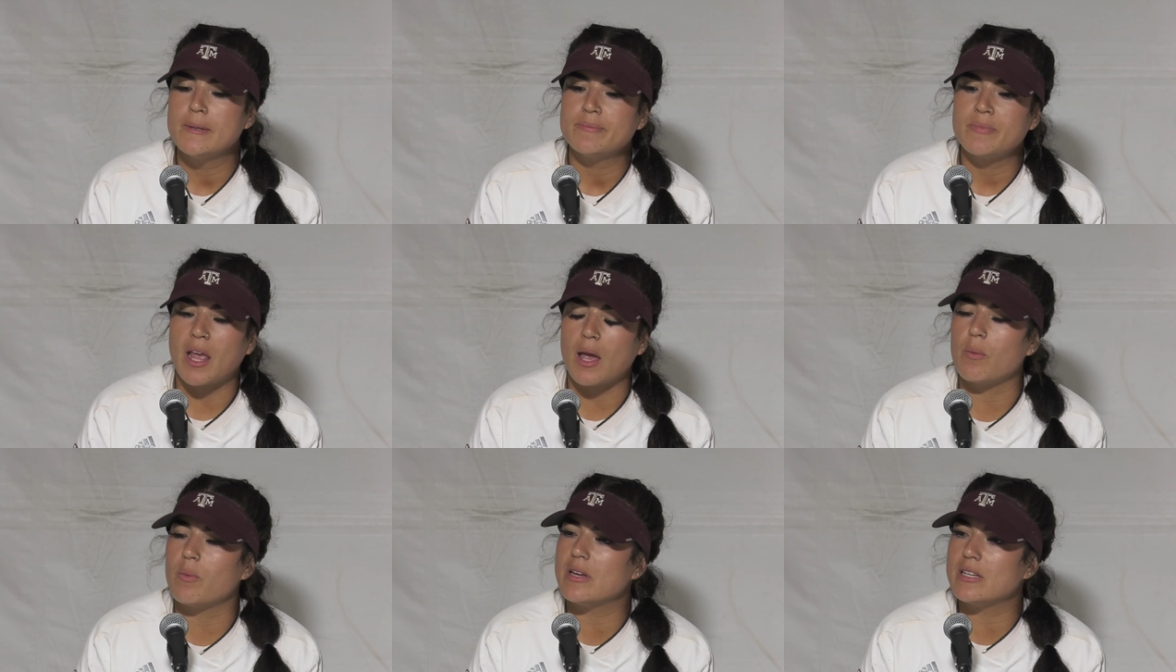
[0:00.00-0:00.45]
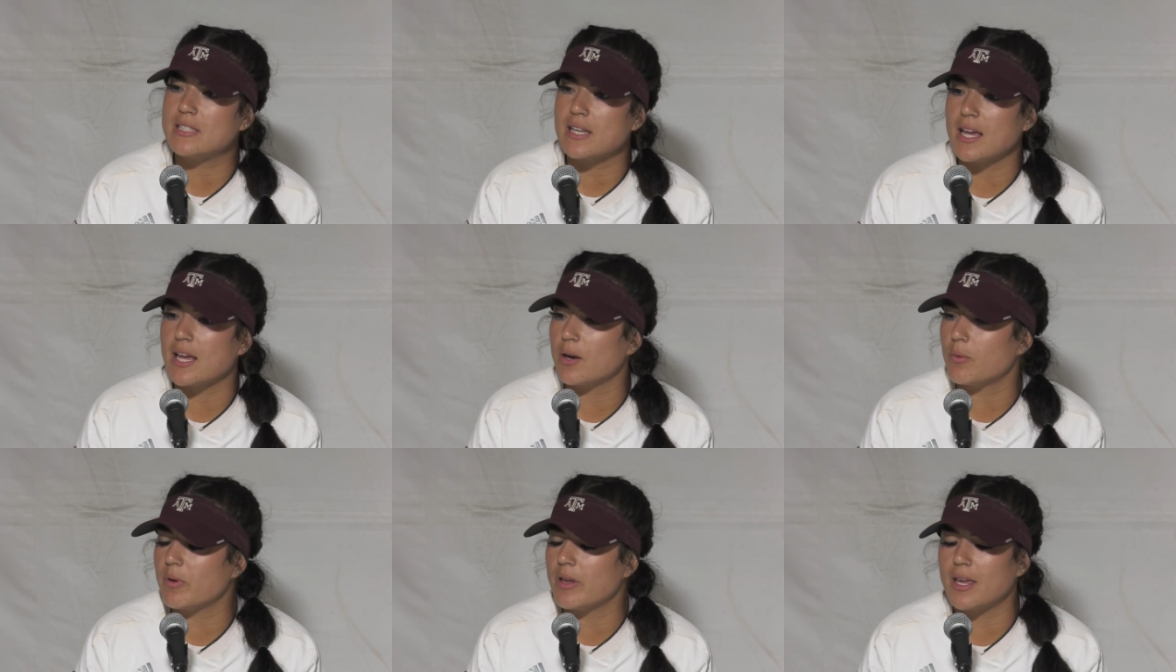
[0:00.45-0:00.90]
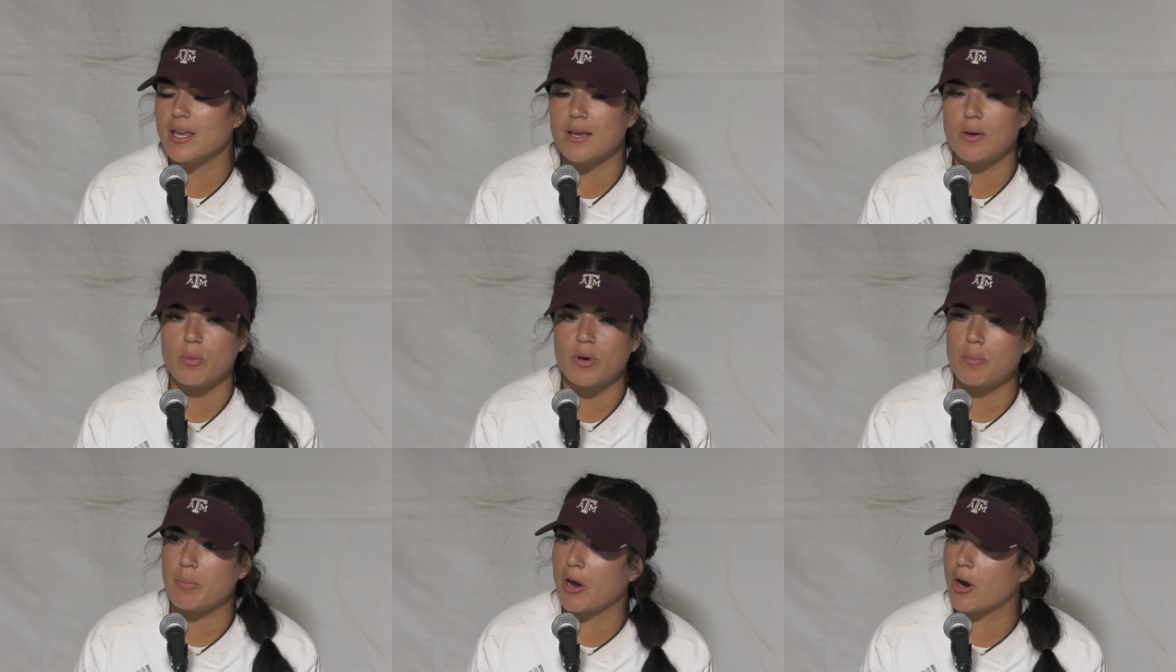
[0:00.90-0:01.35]
and we did. We
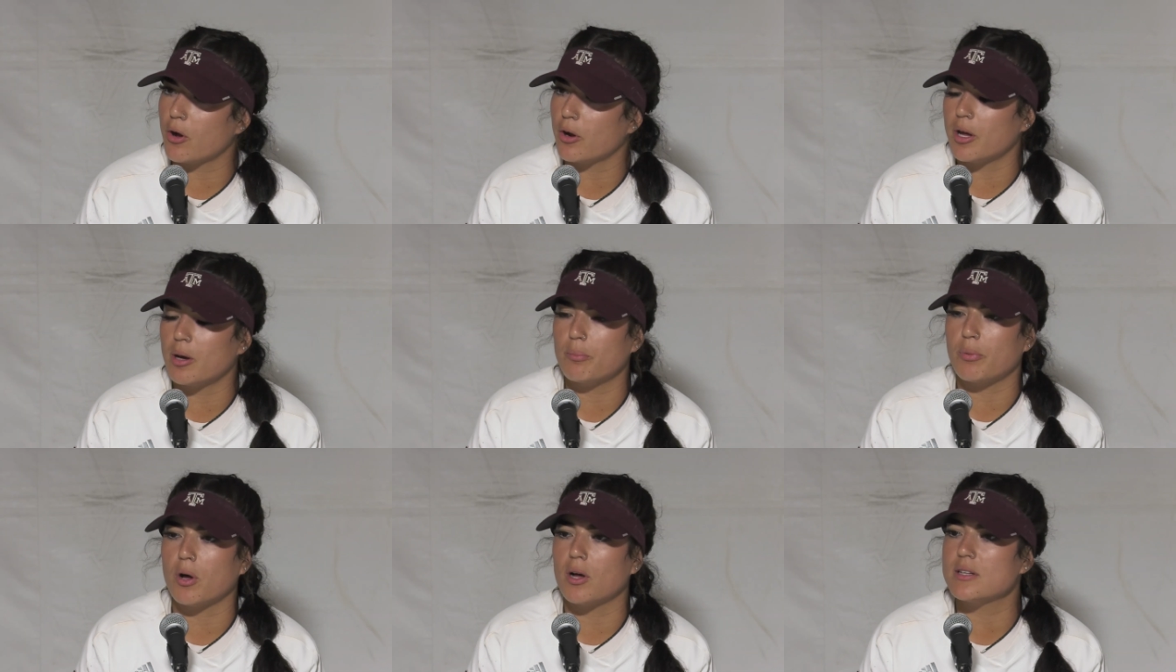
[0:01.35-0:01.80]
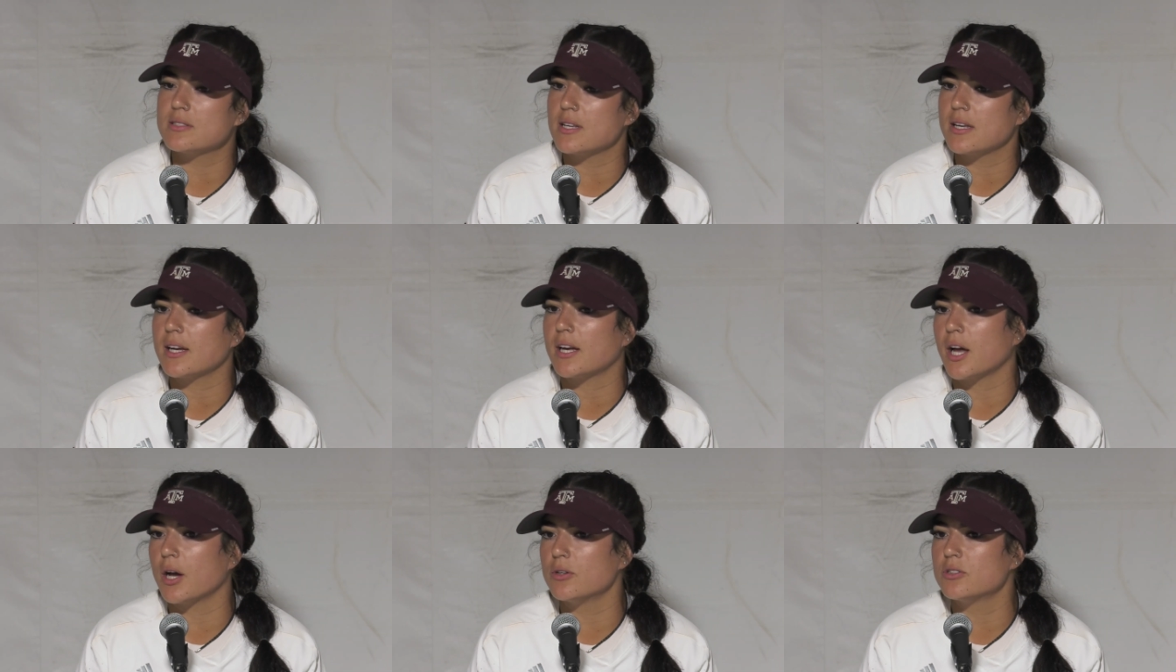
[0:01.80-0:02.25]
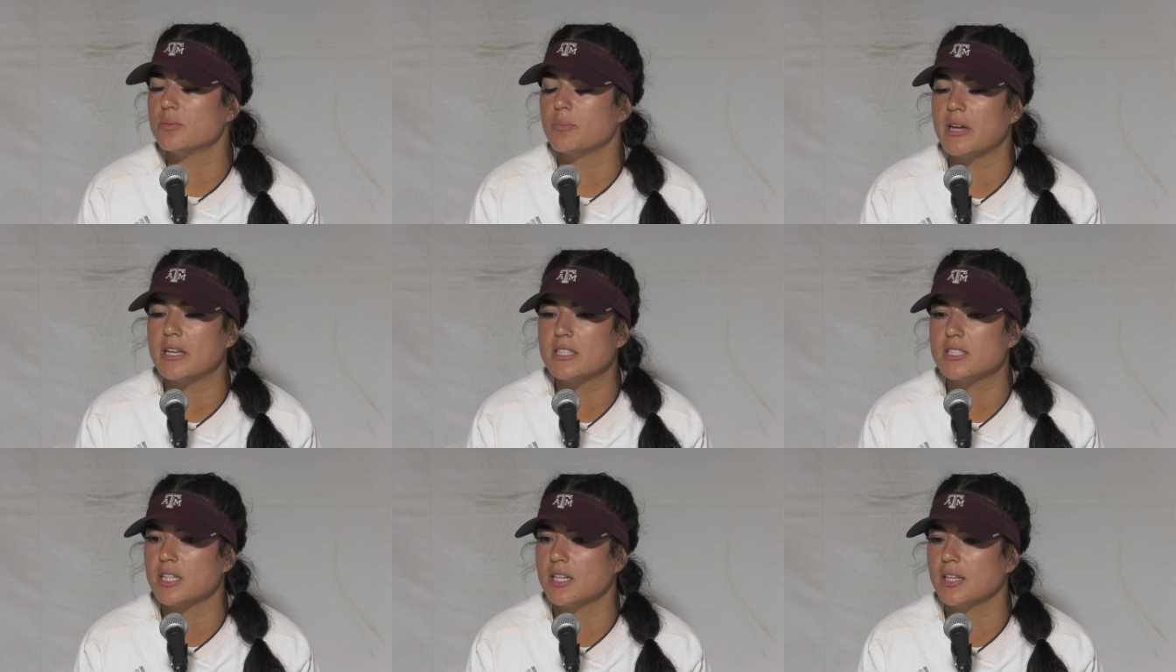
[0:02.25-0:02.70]
we barreled up balls like Coach
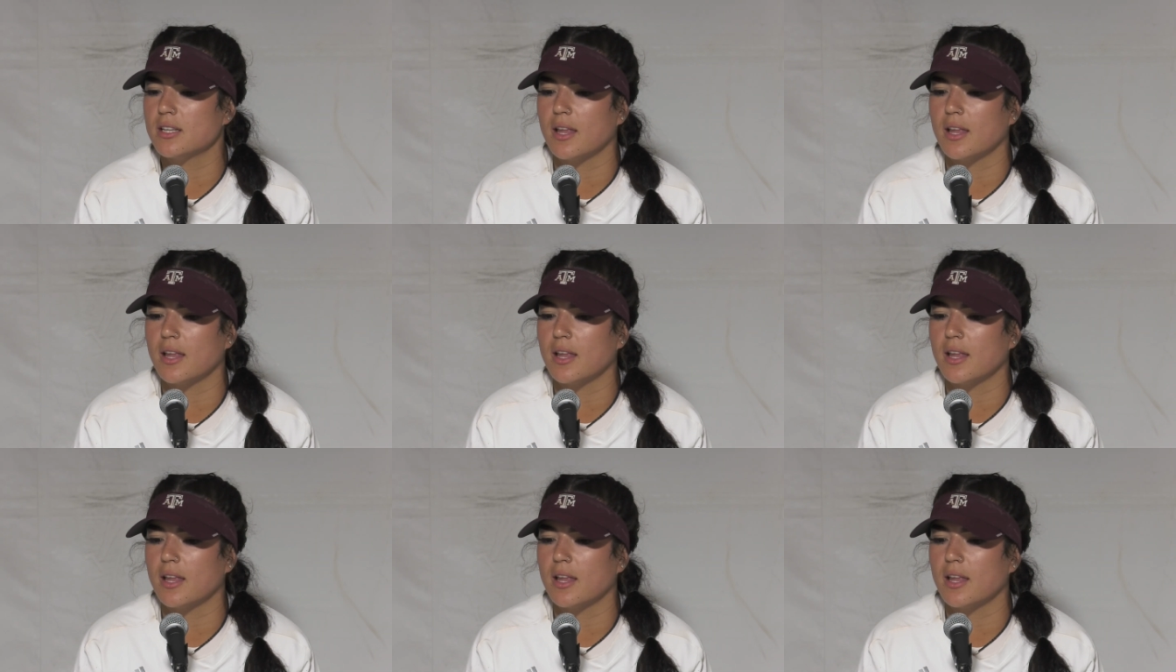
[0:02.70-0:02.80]
mentioned.